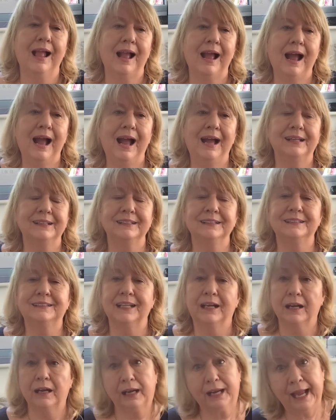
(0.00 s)
And
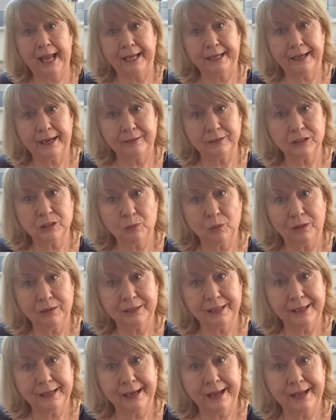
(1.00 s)
get down to
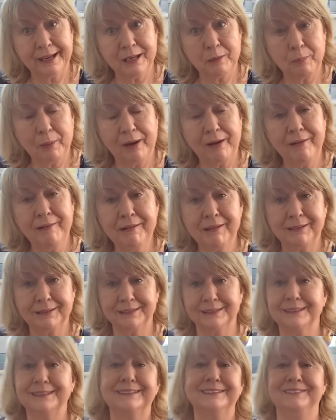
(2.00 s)
Aldi and get your
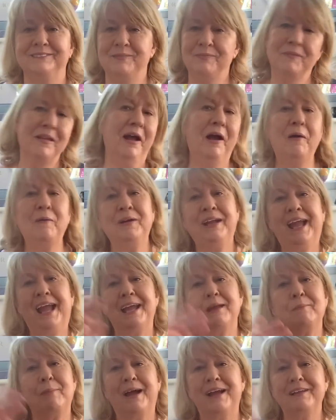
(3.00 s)
bargains.
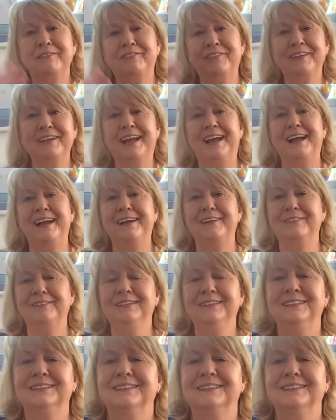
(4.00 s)
Okay, bye for now.